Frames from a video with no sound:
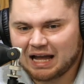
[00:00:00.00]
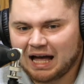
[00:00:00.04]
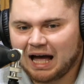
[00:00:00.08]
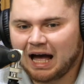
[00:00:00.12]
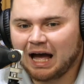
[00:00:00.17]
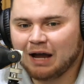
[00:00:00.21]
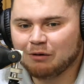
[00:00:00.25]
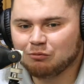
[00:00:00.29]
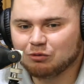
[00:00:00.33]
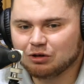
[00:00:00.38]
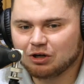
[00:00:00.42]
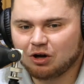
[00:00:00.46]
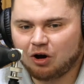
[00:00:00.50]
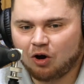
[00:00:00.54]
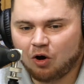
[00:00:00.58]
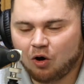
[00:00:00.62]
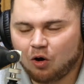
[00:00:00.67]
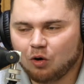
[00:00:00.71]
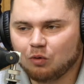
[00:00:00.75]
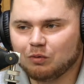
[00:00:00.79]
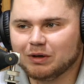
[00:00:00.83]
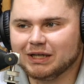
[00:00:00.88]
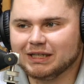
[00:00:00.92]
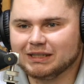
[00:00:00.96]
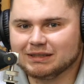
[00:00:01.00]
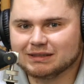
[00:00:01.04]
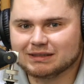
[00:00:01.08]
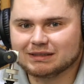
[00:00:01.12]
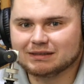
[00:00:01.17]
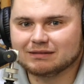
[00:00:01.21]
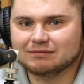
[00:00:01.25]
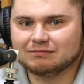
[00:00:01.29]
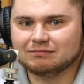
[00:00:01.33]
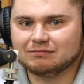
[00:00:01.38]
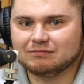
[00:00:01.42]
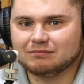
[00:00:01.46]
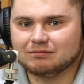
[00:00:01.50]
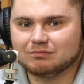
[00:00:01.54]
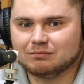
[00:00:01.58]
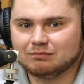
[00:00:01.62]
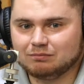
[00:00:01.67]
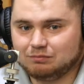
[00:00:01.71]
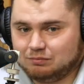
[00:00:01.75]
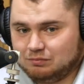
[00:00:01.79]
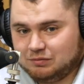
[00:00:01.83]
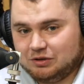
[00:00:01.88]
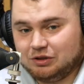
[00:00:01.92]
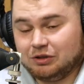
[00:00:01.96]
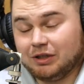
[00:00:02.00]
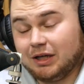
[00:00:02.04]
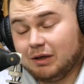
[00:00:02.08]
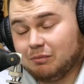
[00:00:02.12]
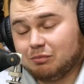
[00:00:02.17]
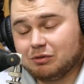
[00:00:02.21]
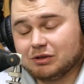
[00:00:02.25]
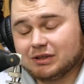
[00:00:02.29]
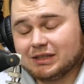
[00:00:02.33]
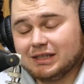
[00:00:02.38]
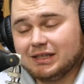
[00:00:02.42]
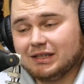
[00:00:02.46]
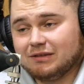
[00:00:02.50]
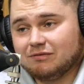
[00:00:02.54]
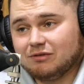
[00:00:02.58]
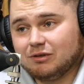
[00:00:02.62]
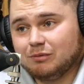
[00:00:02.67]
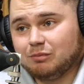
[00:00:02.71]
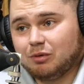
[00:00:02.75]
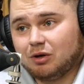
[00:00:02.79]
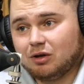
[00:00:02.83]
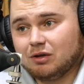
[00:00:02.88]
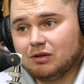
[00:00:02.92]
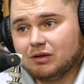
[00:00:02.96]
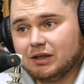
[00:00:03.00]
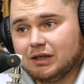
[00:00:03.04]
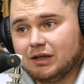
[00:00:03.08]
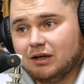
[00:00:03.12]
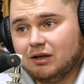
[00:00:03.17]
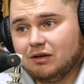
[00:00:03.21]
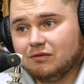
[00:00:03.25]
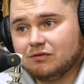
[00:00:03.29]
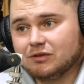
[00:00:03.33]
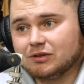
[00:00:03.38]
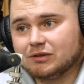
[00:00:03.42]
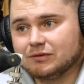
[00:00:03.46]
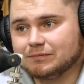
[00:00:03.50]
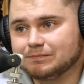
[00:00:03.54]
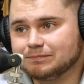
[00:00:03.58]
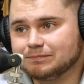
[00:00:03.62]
I would always, you got to present every part of the offer.